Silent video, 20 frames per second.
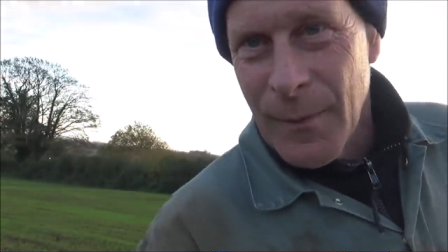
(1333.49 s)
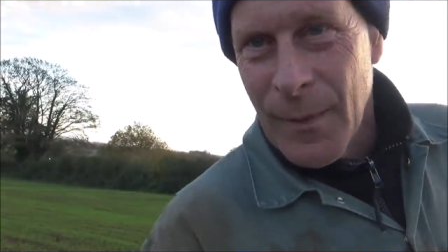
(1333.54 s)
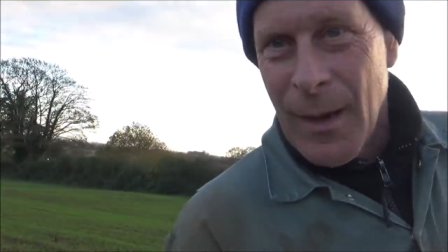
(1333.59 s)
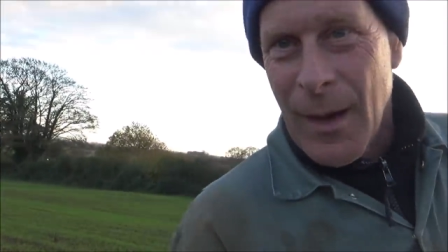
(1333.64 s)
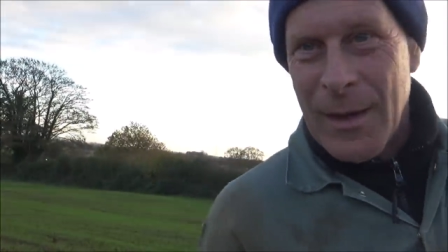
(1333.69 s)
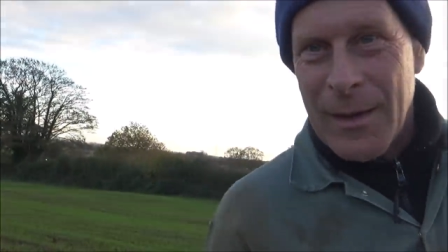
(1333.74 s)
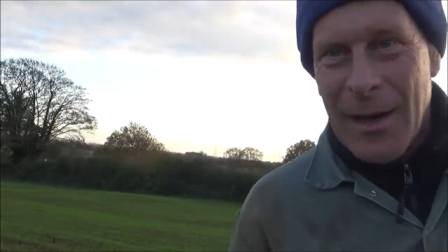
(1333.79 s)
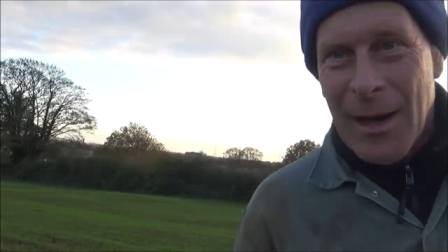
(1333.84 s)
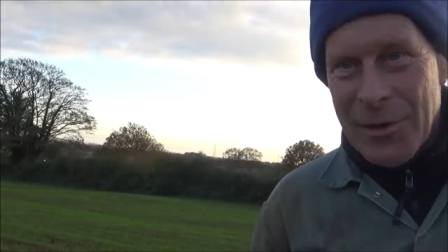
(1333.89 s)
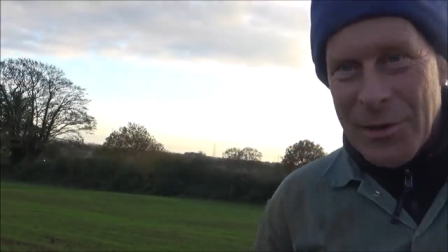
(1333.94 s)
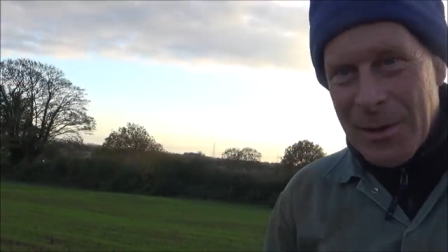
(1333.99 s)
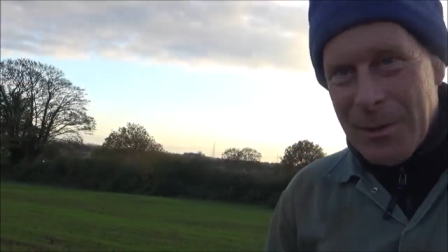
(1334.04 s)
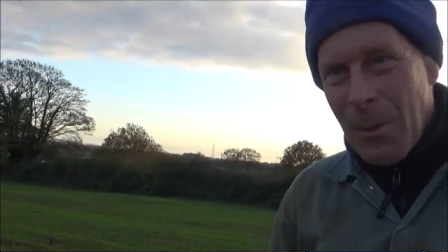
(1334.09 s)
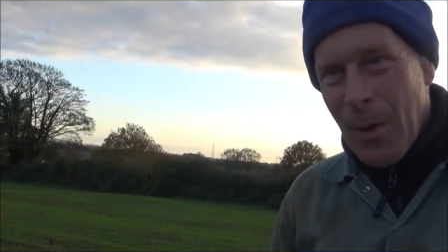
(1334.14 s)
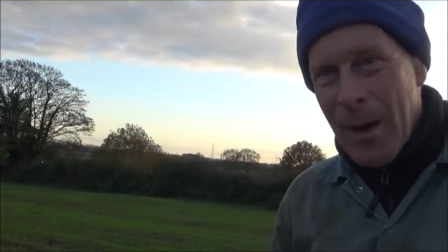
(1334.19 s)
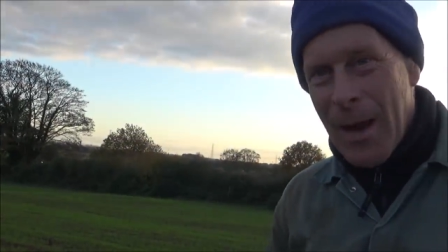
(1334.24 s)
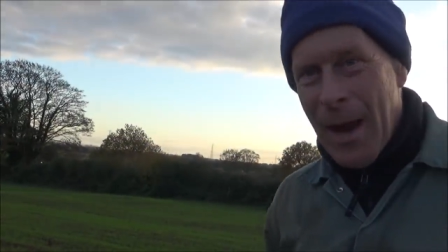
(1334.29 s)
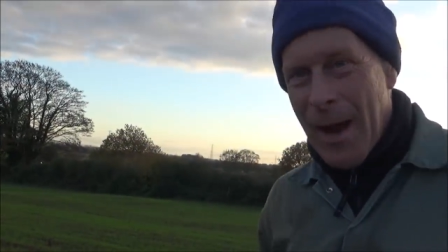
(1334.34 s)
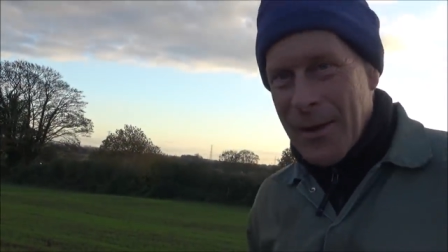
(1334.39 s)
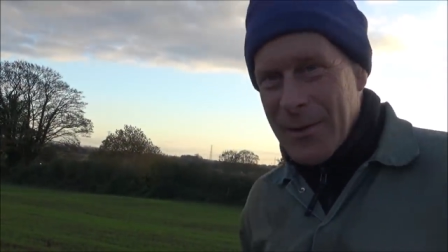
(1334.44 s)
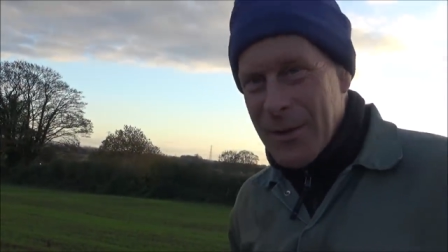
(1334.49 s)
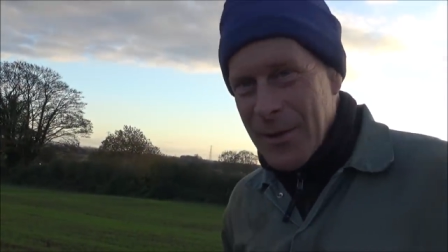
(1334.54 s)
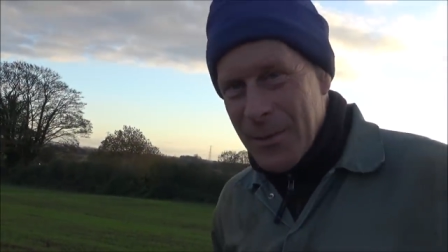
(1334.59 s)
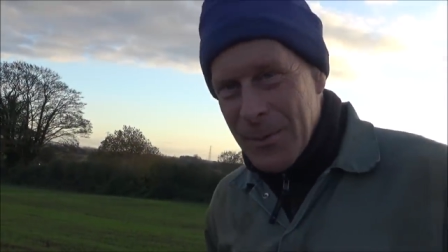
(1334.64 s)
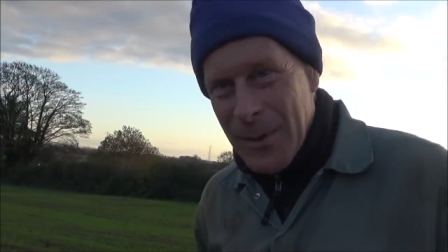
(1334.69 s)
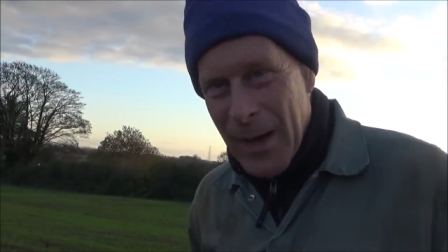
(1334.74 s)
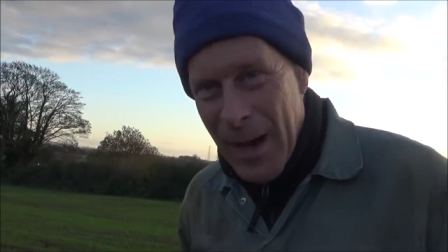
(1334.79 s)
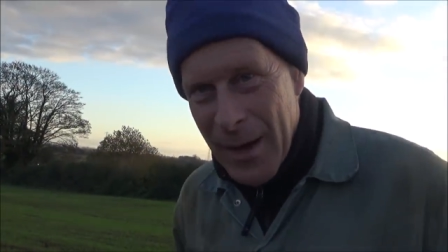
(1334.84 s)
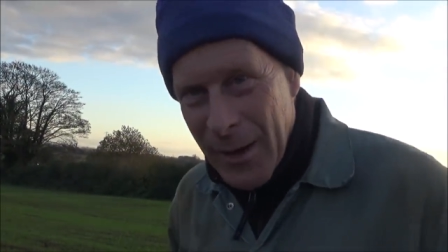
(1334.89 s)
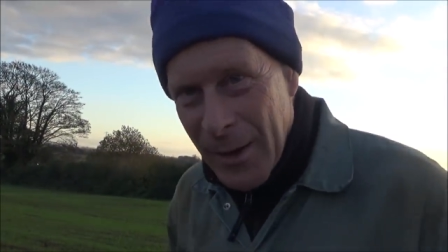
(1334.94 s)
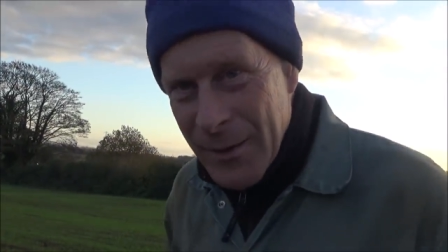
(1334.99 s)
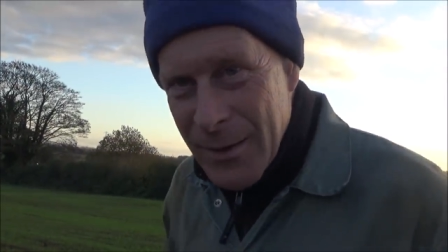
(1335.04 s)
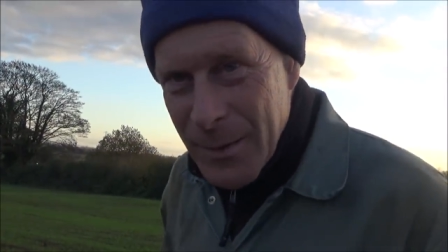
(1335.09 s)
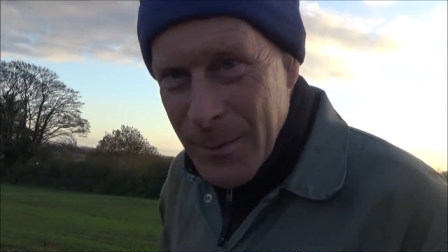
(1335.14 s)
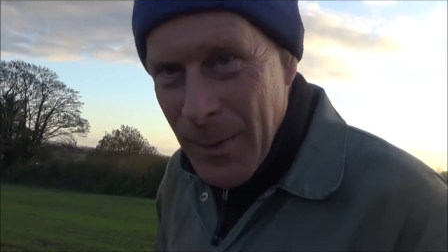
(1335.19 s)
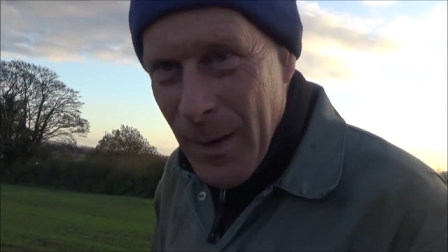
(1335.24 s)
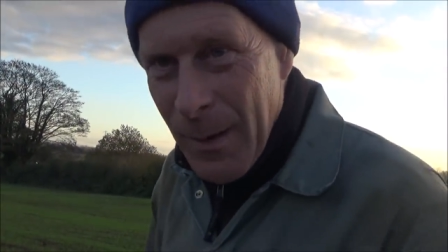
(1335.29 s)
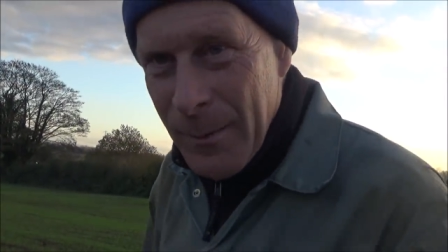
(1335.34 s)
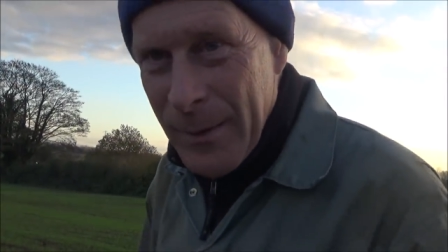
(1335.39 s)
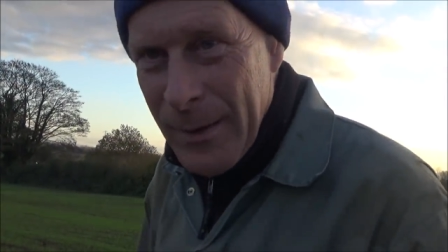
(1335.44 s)
That's actually my house because we can't go to
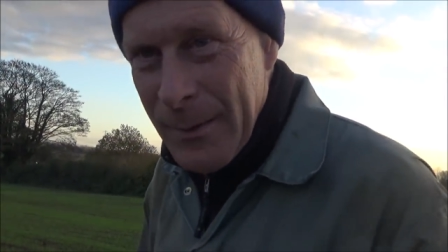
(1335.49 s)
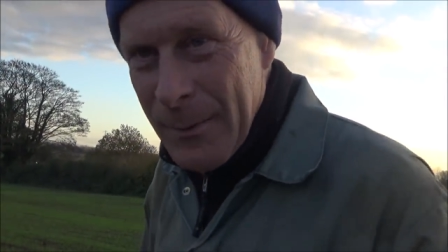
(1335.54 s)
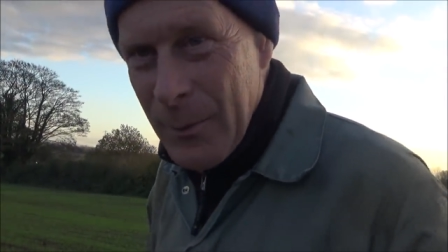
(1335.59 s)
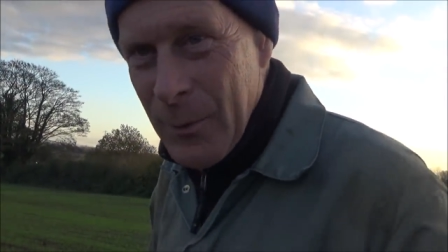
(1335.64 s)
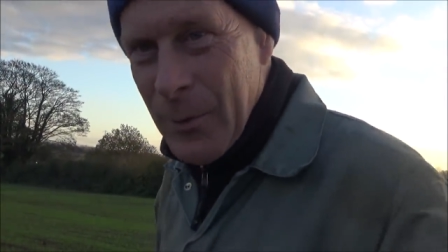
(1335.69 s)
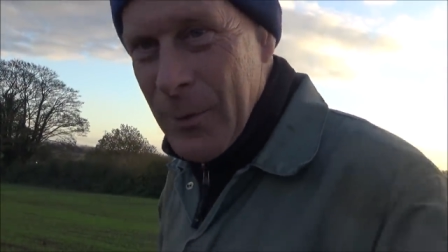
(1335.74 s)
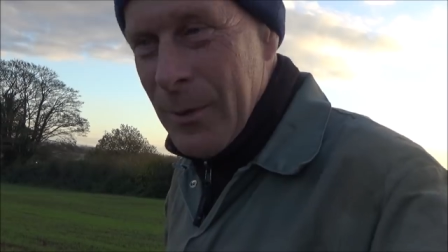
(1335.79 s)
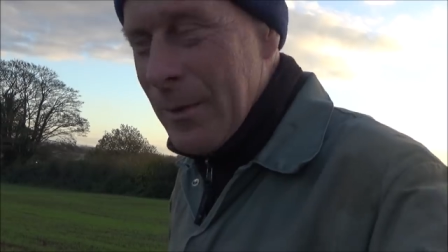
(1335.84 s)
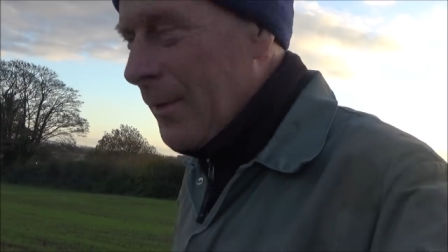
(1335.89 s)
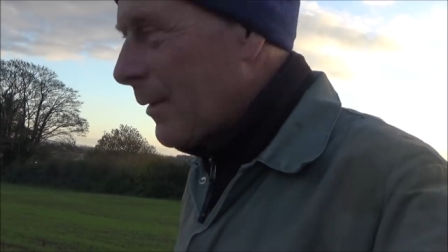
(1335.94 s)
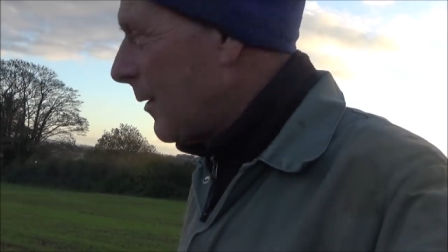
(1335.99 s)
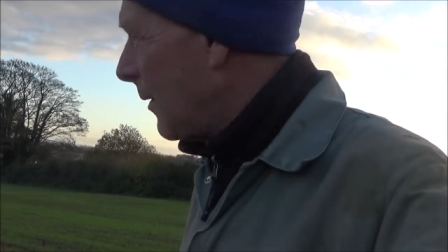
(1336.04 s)
the pub anymore.